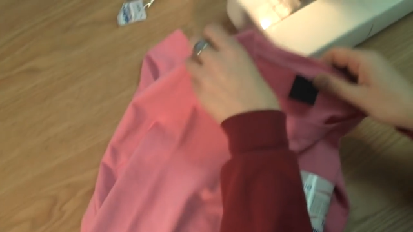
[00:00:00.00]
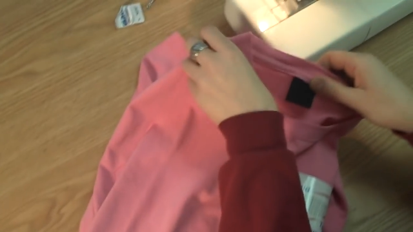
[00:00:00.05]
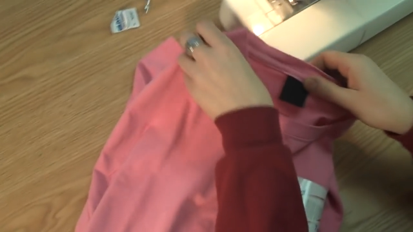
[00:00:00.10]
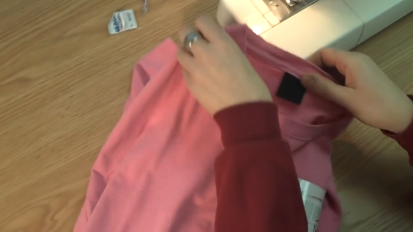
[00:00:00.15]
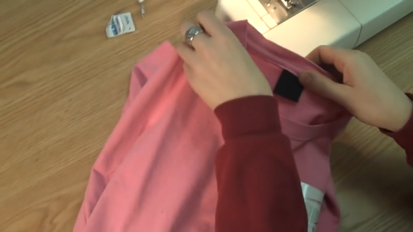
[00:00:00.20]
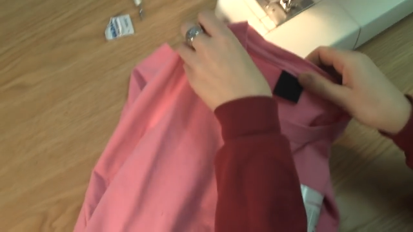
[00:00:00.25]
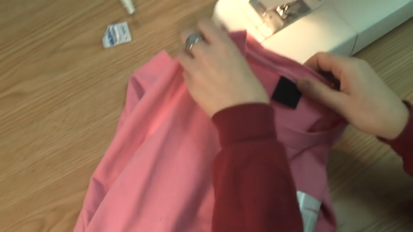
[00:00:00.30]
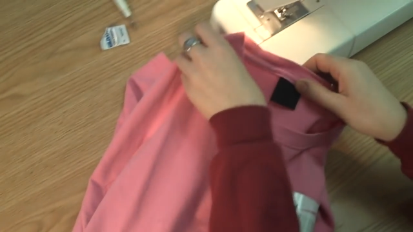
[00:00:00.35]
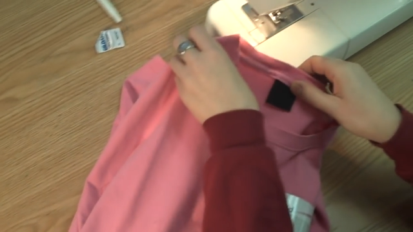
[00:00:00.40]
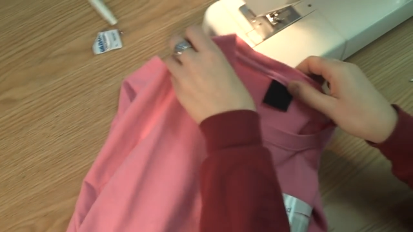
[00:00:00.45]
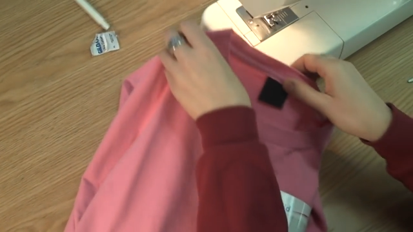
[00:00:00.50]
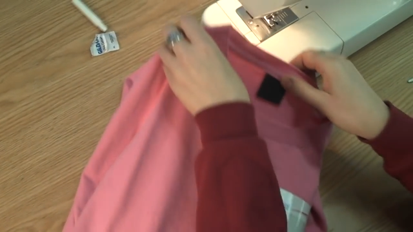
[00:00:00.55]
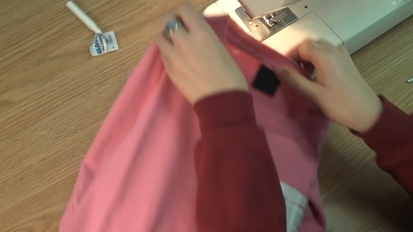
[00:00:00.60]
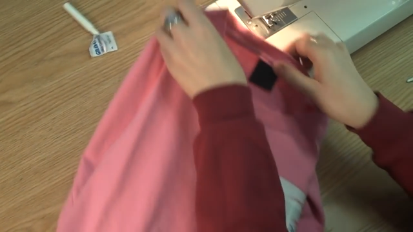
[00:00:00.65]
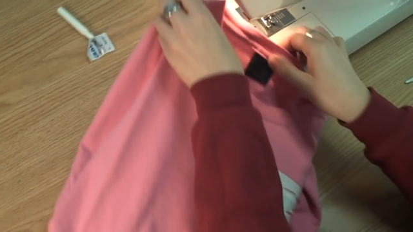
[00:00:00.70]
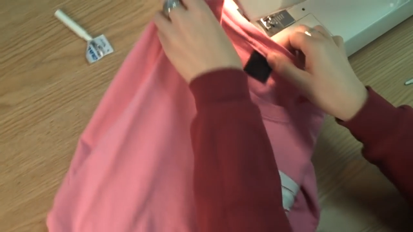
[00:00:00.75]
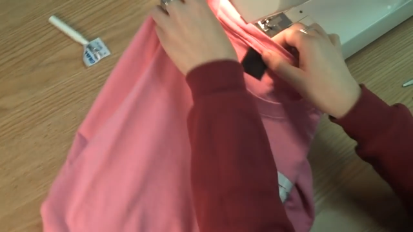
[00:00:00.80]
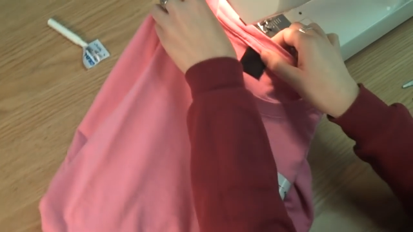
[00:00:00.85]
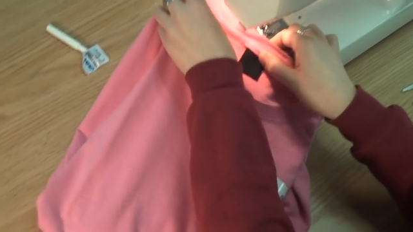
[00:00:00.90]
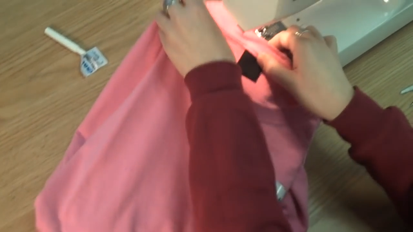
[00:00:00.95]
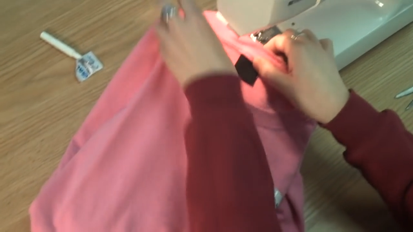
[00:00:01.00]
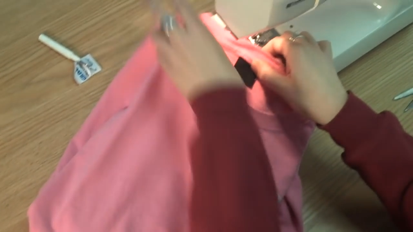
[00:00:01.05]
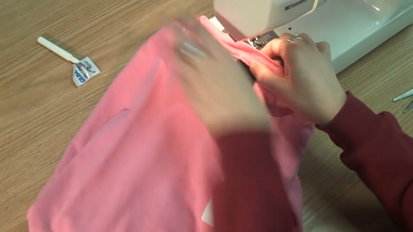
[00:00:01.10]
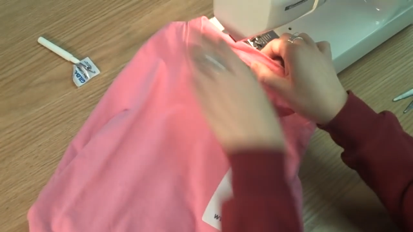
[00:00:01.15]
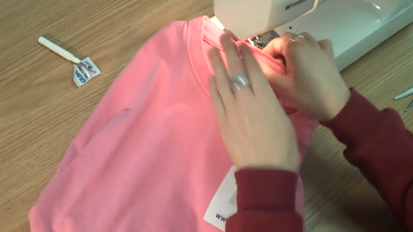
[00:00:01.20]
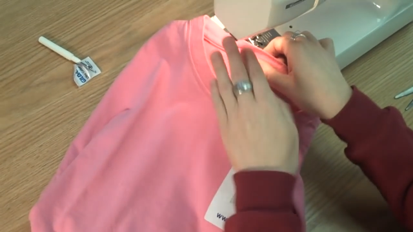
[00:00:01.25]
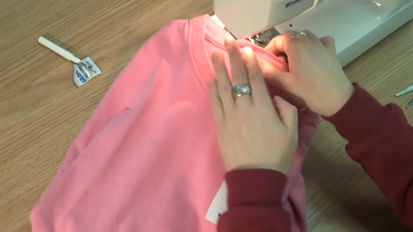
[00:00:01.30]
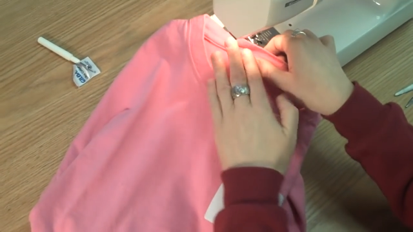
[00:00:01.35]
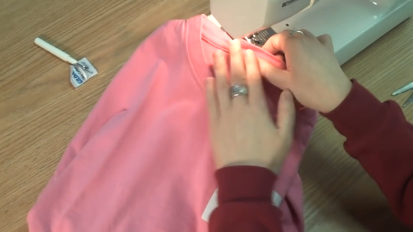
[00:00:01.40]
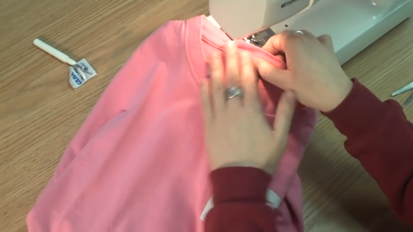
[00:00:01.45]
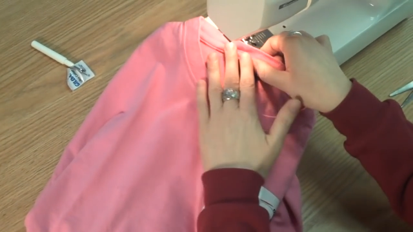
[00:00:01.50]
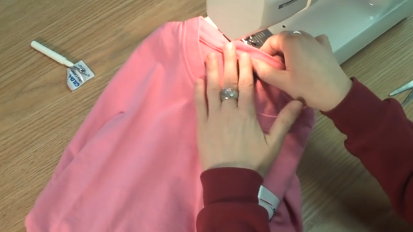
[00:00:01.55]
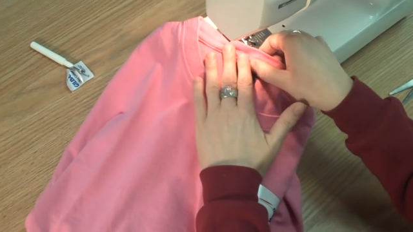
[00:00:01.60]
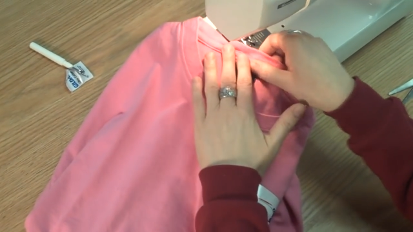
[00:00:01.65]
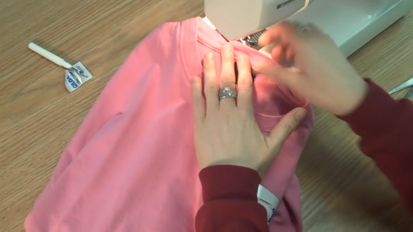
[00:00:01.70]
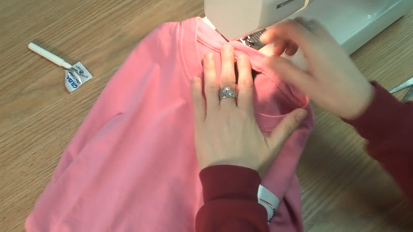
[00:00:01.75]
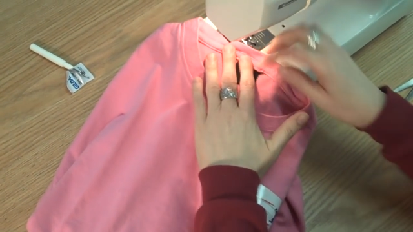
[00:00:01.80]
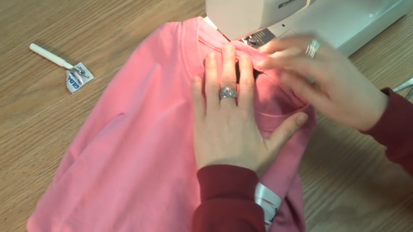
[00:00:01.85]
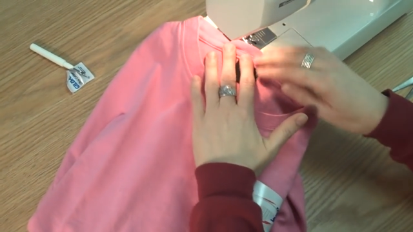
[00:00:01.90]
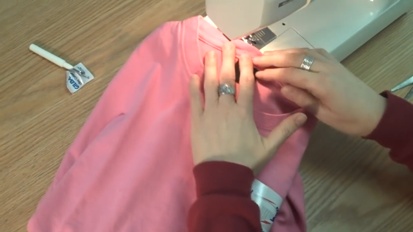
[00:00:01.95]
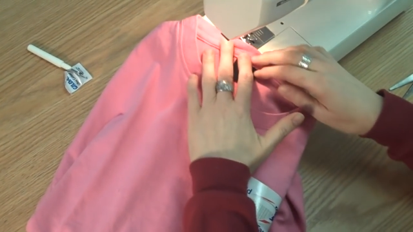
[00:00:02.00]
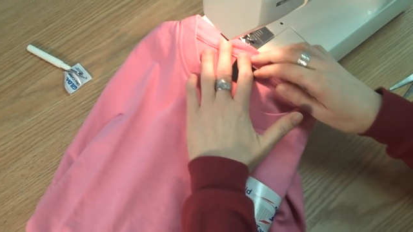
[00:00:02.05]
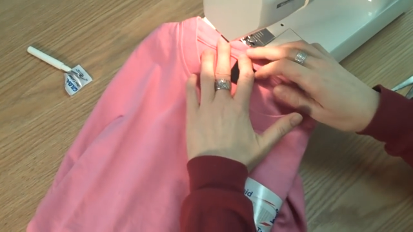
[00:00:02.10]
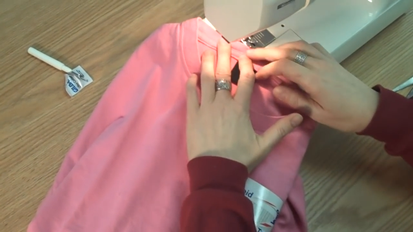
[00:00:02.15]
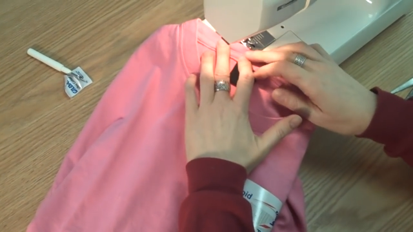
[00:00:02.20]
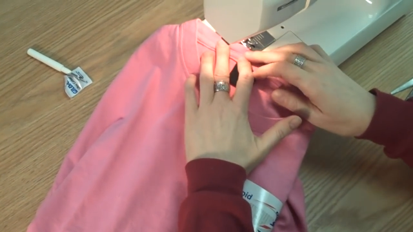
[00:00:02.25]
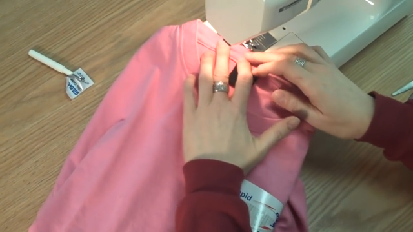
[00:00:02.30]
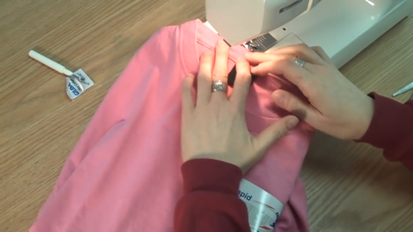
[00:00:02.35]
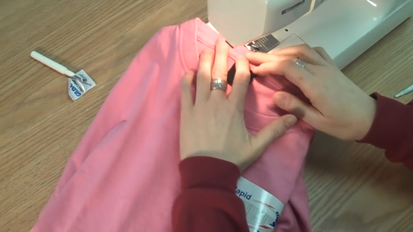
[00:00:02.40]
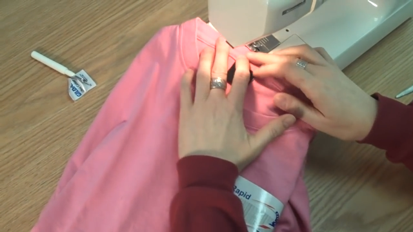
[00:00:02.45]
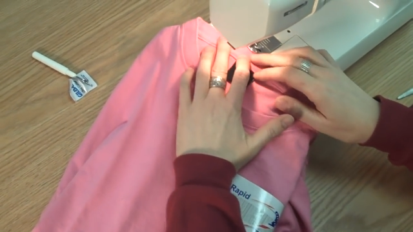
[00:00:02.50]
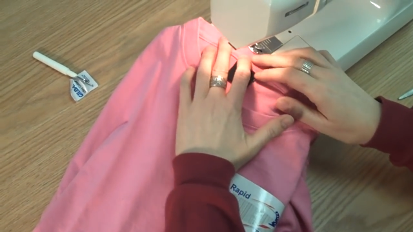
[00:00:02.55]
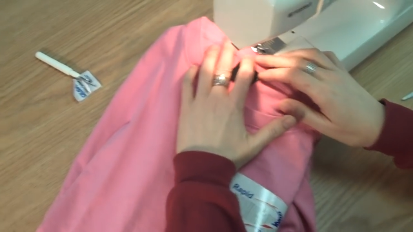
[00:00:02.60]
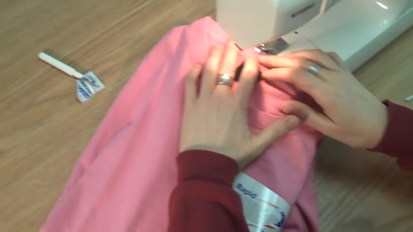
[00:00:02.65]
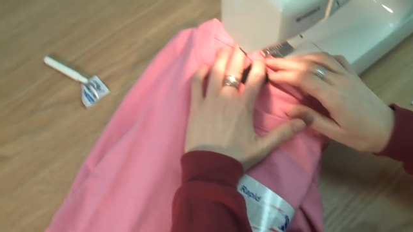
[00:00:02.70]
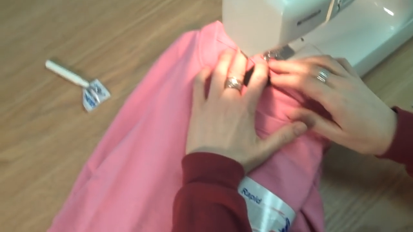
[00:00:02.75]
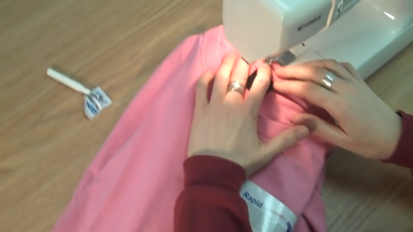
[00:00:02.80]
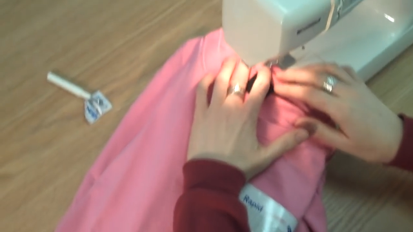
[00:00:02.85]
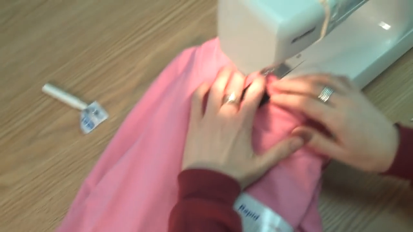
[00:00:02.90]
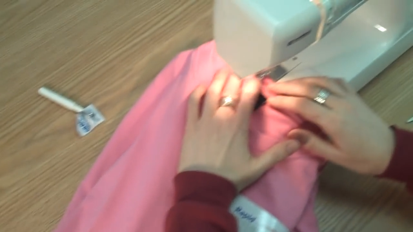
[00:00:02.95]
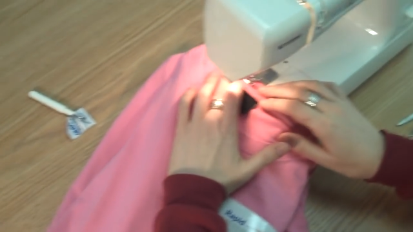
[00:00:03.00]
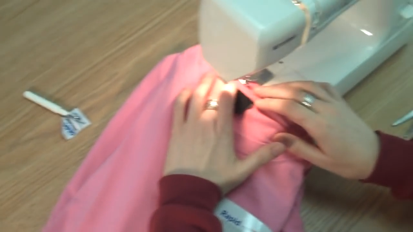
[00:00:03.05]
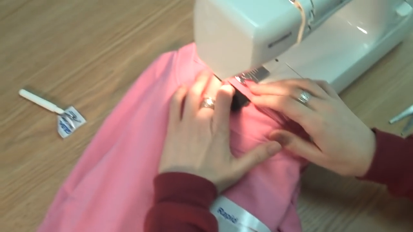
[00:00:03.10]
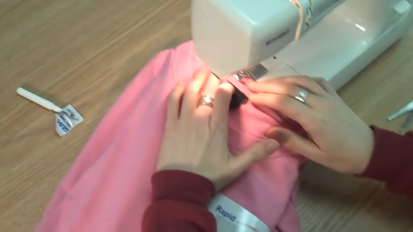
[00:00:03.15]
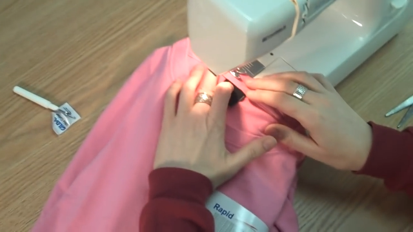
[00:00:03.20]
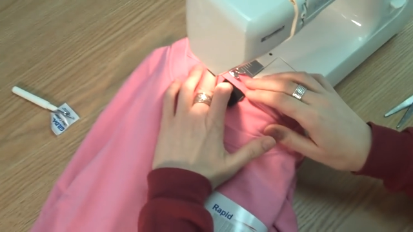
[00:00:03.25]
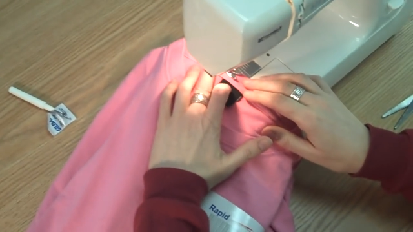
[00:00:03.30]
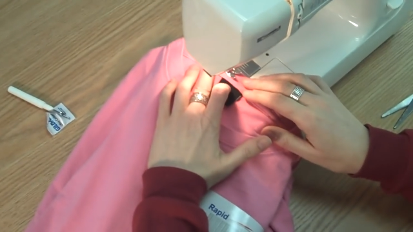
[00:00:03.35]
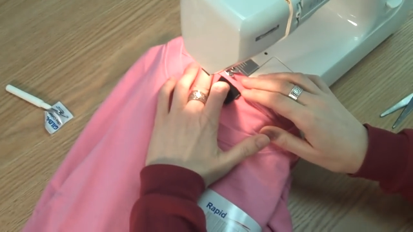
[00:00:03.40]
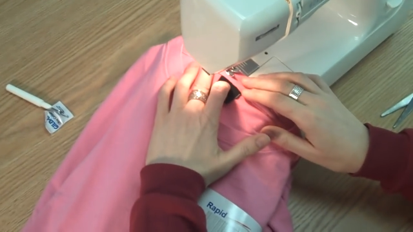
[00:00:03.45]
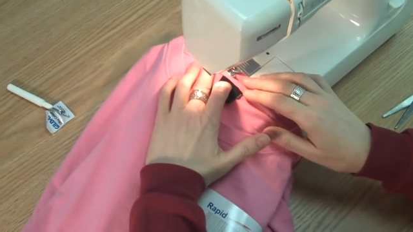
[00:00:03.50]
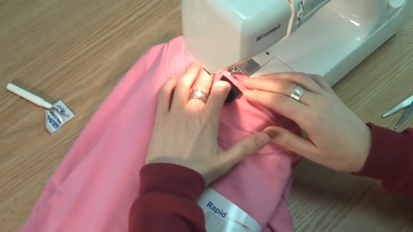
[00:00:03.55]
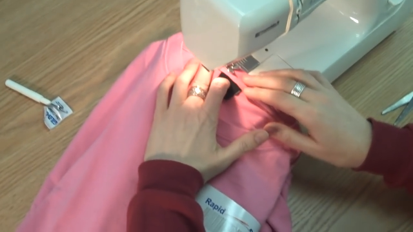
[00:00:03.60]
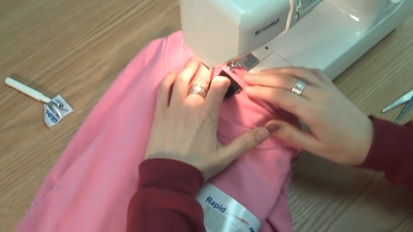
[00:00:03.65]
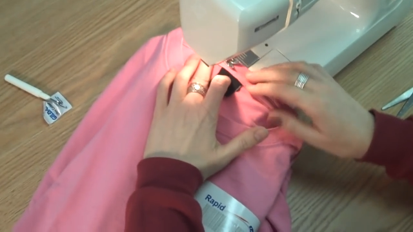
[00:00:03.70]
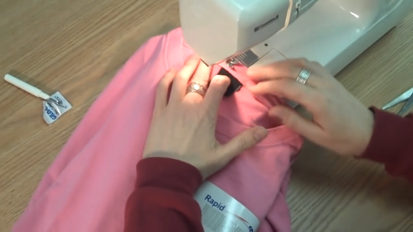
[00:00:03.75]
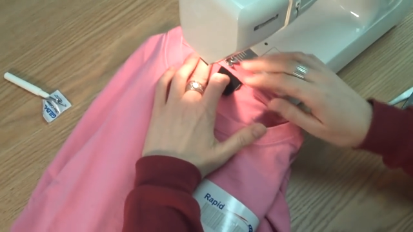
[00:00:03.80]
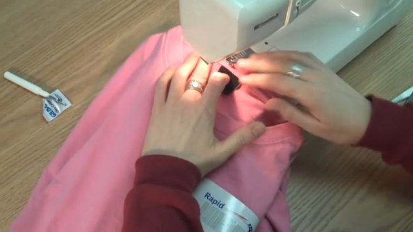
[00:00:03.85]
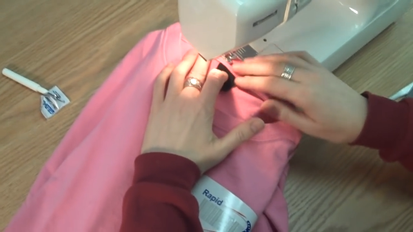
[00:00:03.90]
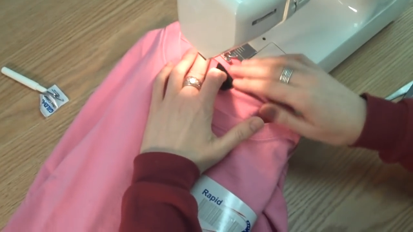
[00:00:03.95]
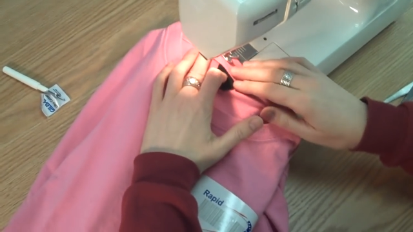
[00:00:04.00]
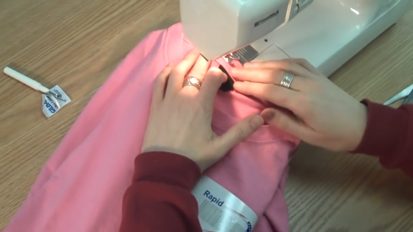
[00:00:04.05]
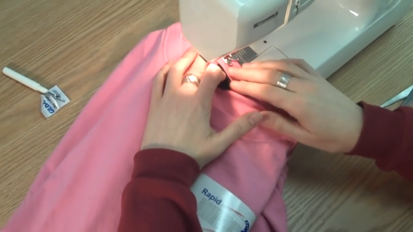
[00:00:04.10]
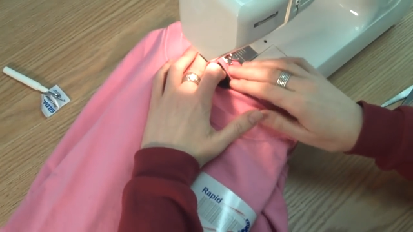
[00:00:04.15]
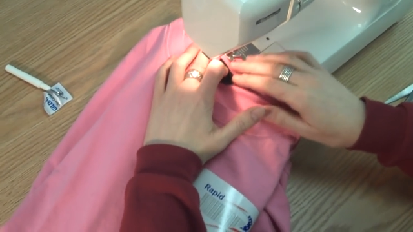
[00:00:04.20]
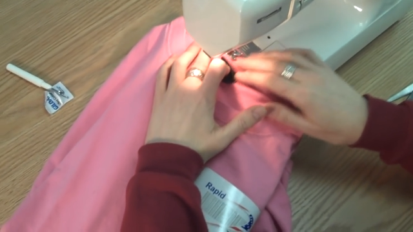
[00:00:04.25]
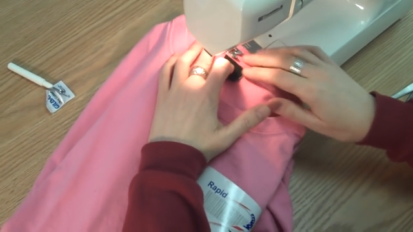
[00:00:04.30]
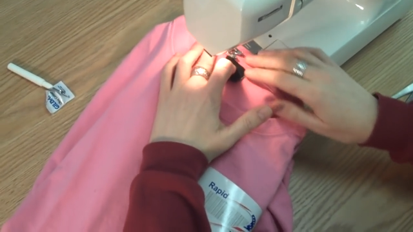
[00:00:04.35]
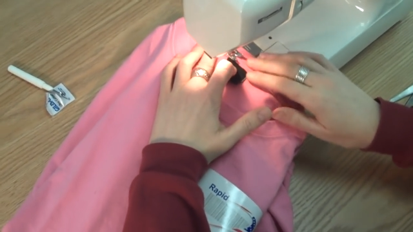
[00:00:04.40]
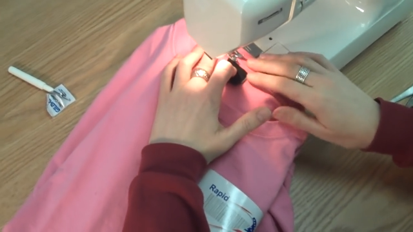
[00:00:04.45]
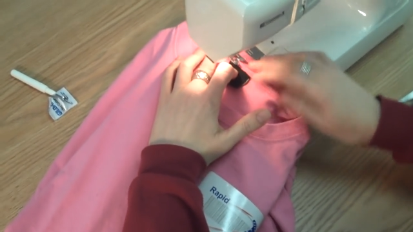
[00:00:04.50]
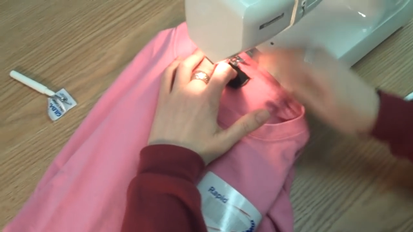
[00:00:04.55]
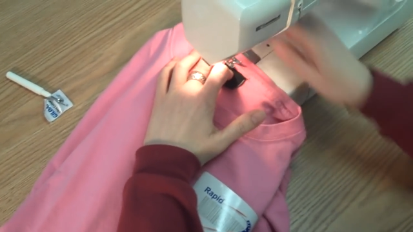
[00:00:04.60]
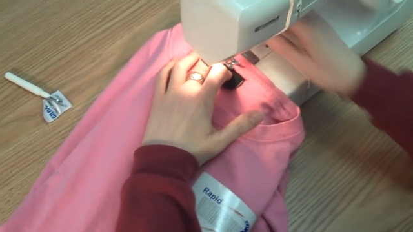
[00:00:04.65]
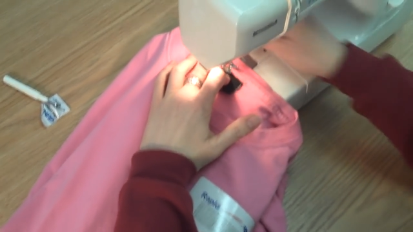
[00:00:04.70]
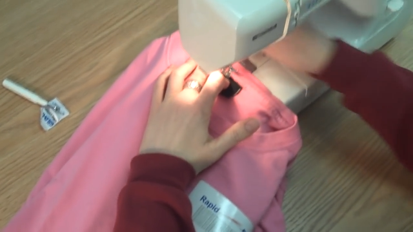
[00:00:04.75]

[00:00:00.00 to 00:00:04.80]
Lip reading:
No face is visible, so there are no lips to read.